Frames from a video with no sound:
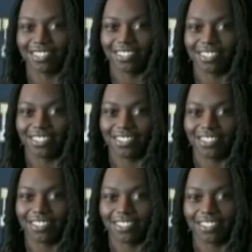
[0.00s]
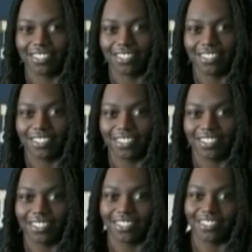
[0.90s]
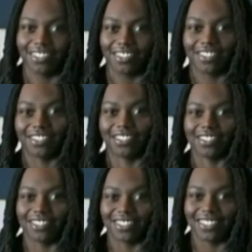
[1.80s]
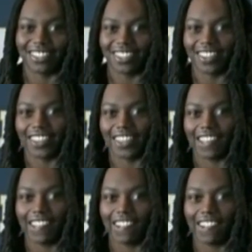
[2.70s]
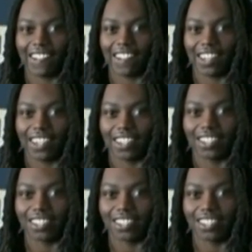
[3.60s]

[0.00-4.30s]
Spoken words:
(not speaking)